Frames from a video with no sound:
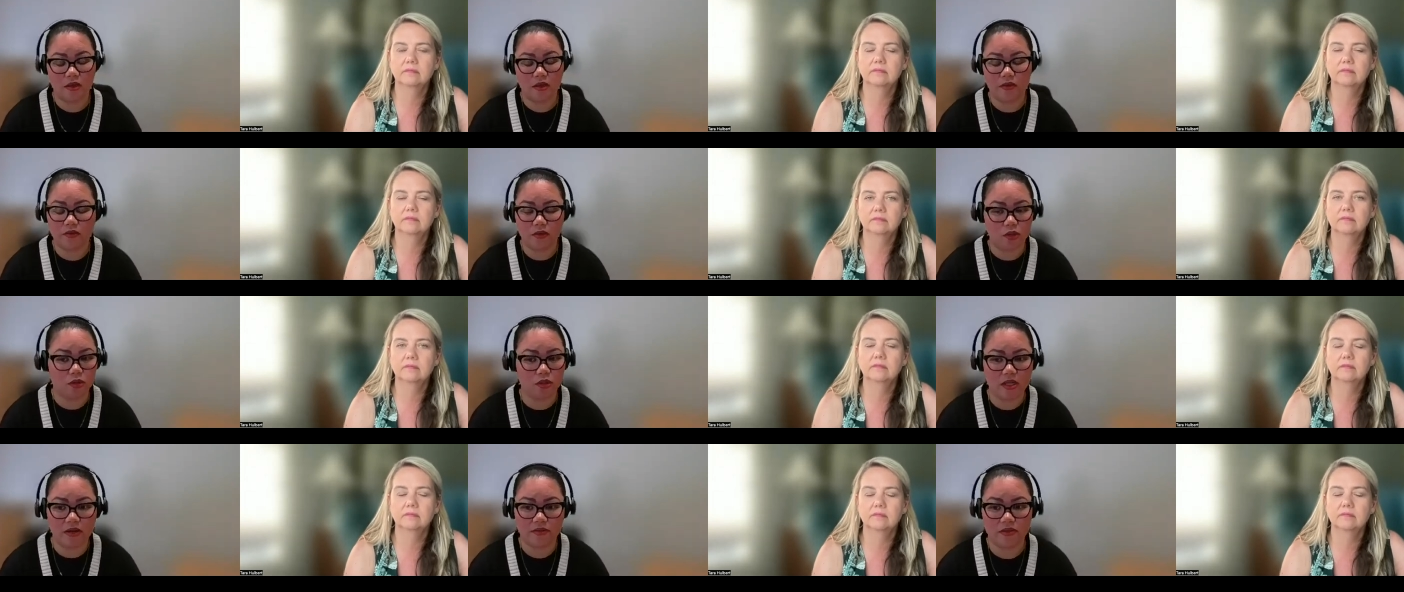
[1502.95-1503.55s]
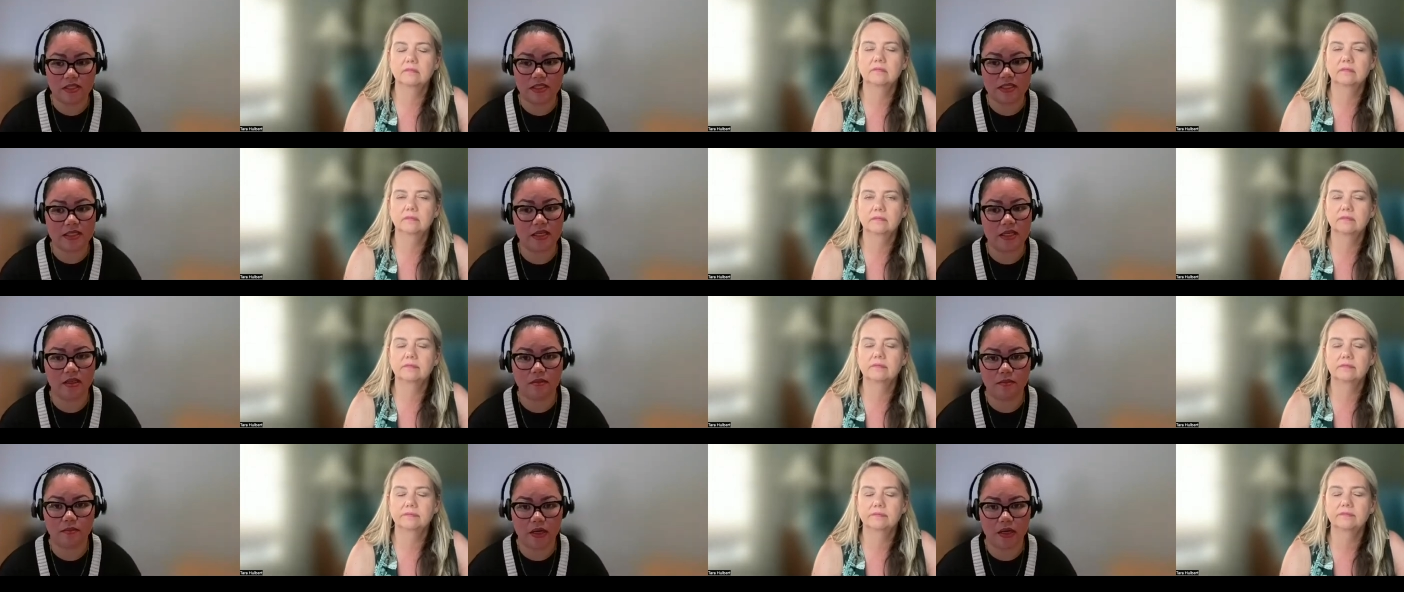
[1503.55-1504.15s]
Speaker 1: if you don't have a
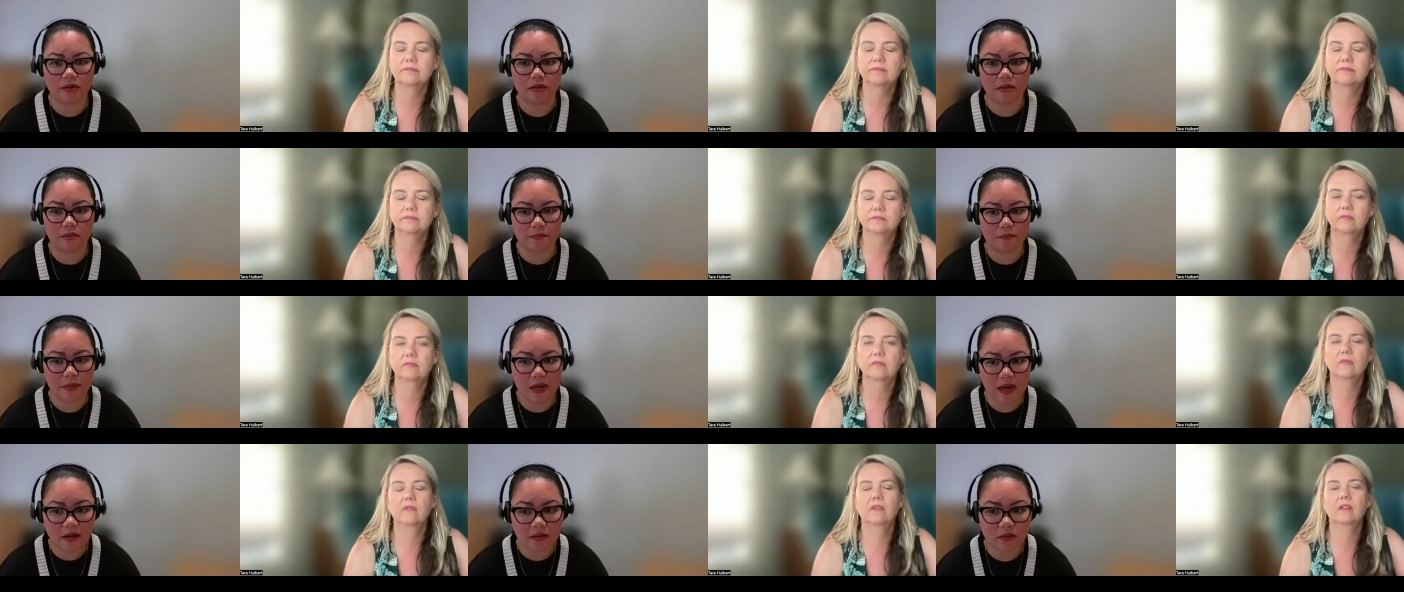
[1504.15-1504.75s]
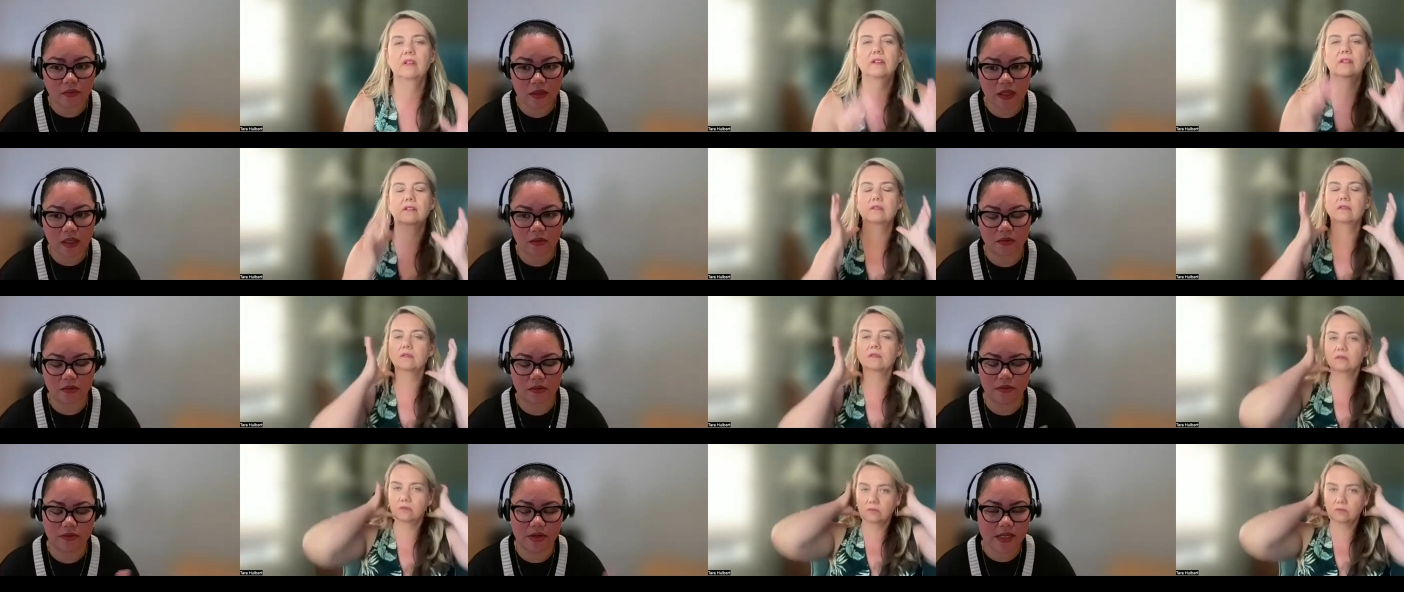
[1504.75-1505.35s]
skilled migrant pathway
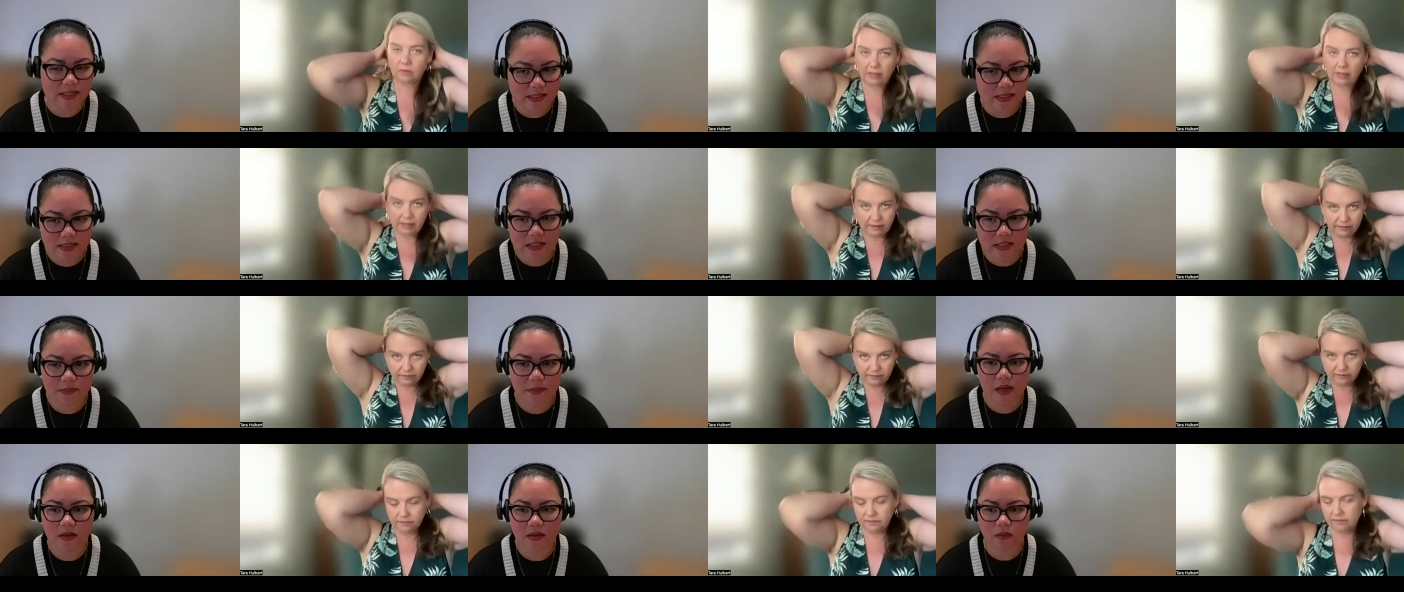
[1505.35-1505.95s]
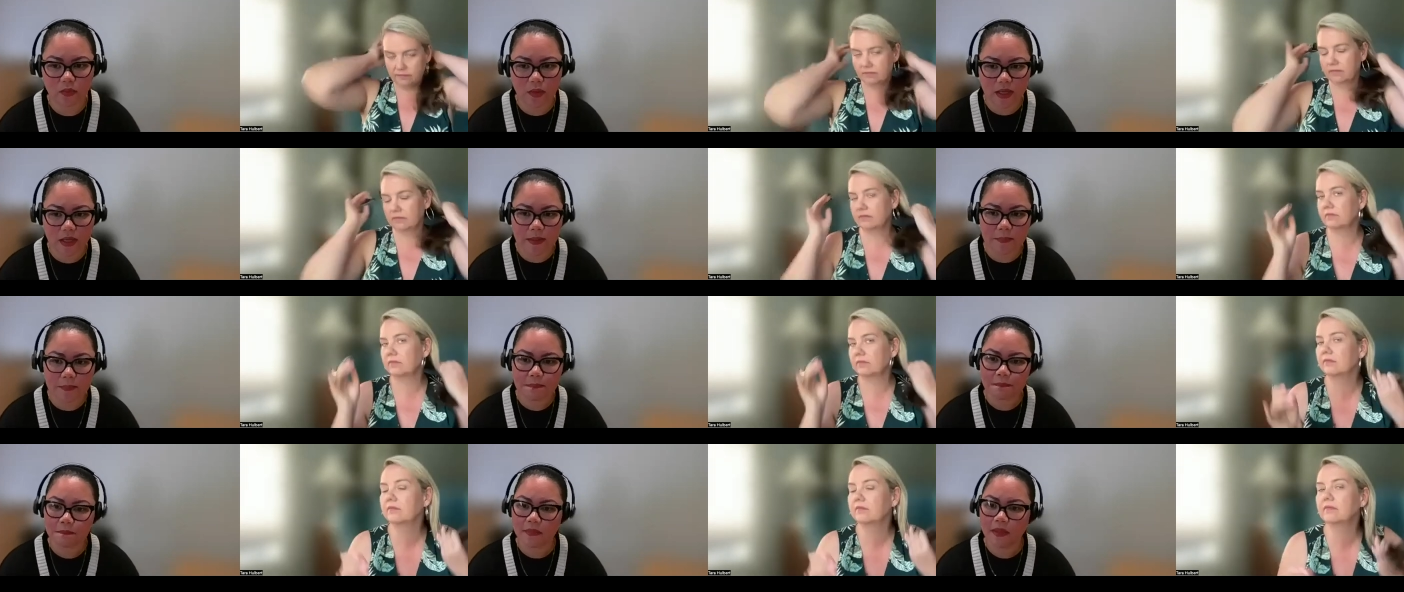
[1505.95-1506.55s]
or a residence pathway.
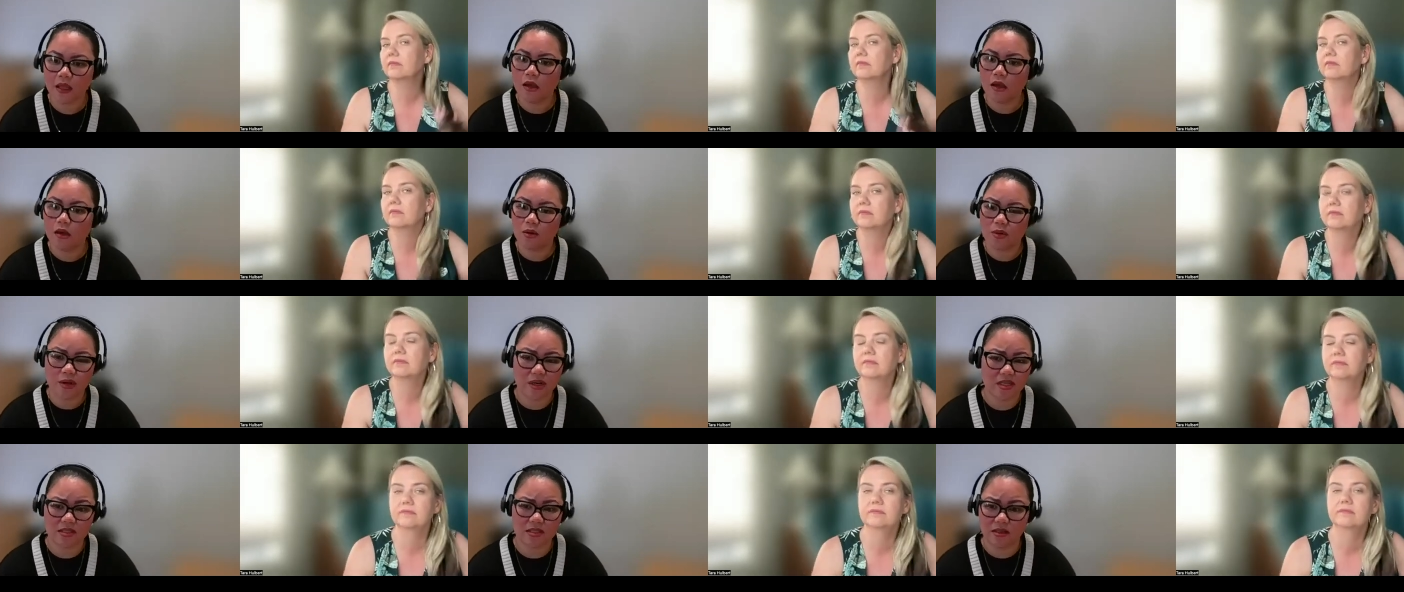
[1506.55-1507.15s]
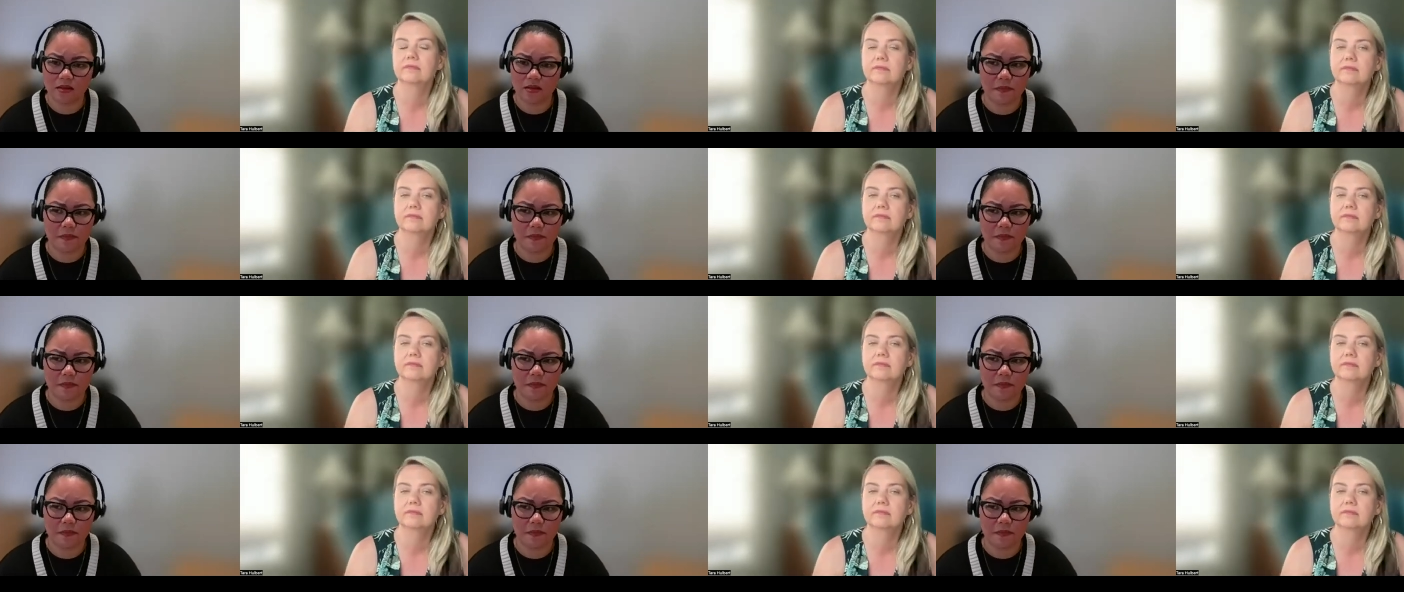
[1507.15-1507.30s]
Whereas in